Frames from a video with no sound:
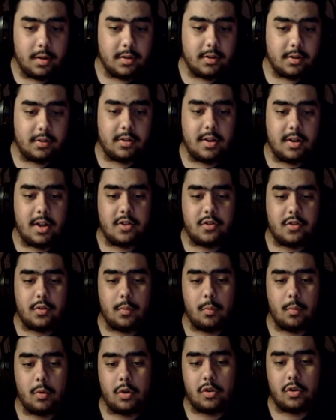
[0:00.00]
It doesn't actually
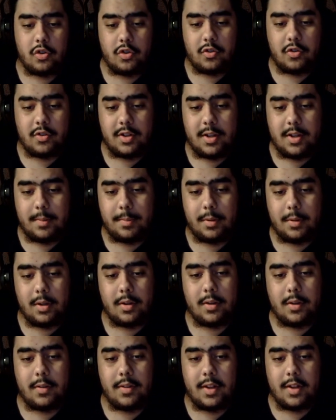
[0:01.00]
work just yet, but
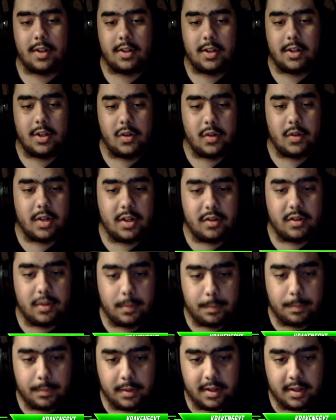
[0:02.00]
it's a thing that you can
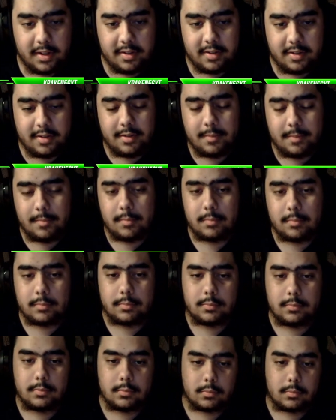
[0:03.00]
actually place,
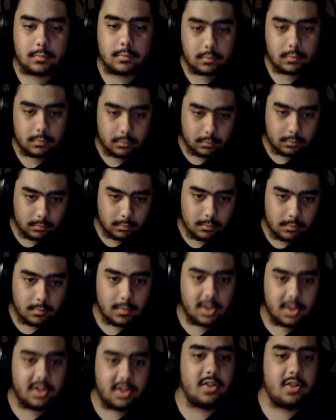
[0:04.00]

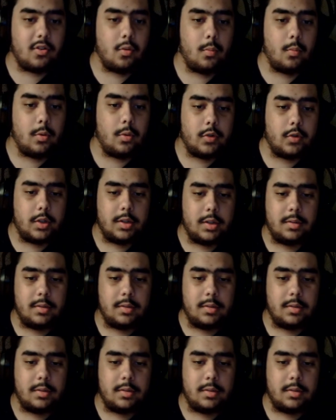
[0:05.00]
in case you're wondering.